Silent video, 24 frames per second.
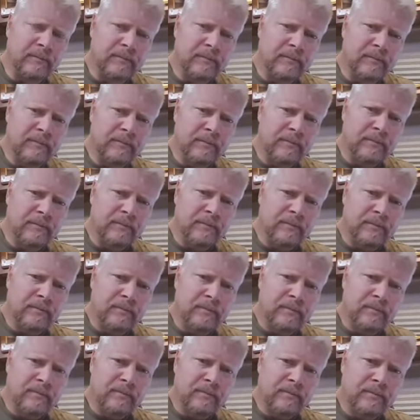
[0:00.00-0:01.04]

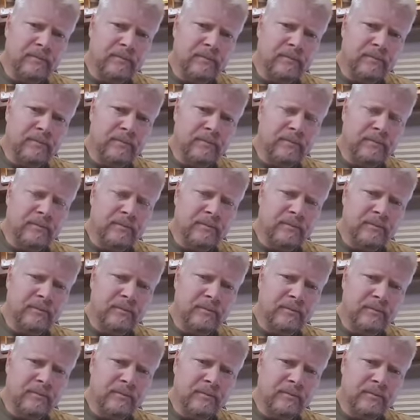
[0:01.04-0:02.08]

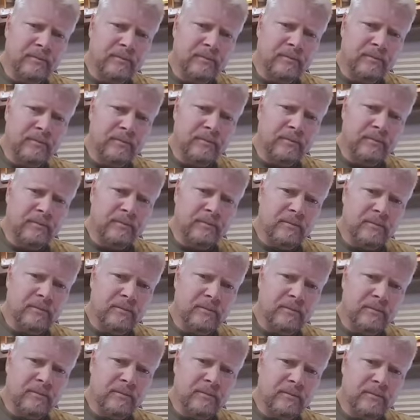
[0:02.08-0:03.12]

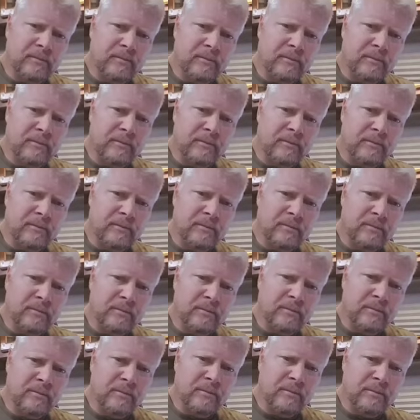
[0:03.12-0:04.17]

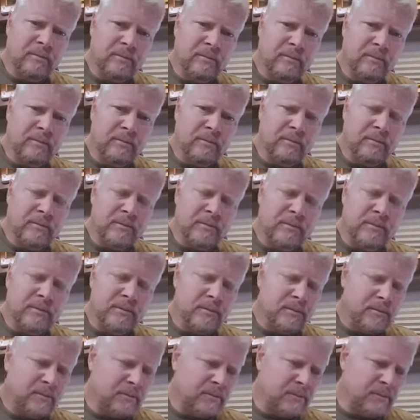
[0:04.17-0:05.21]

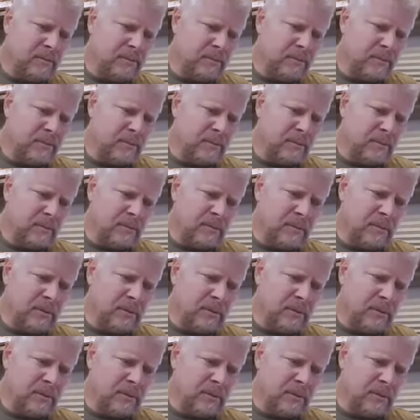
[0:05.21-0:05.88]
[no speech]